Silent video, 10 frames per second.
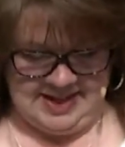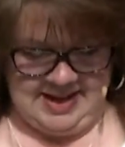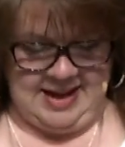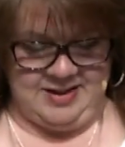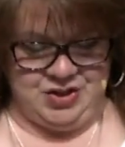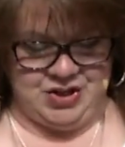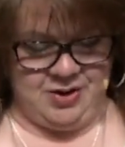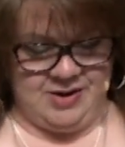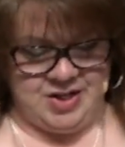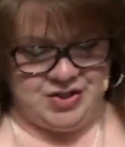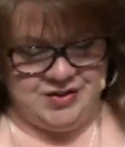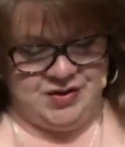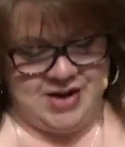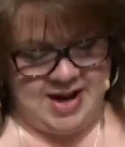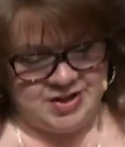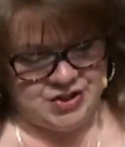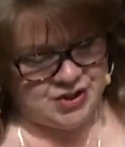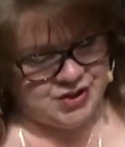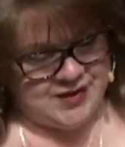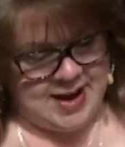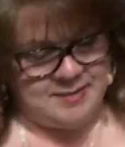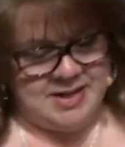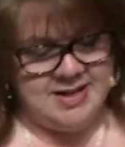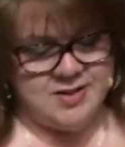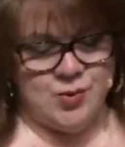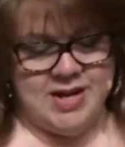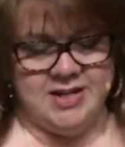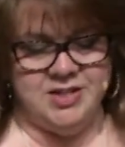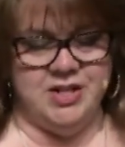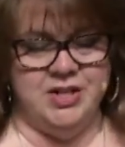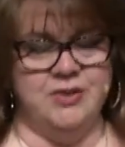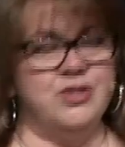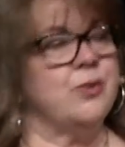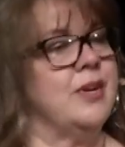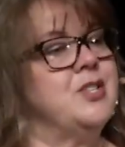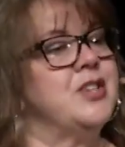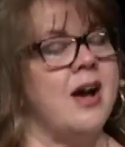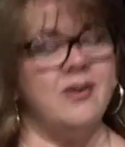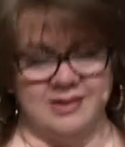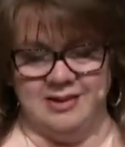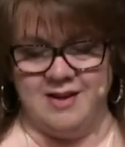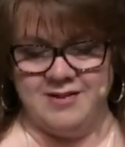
and the Generations United Church family as we continue to reach out and love,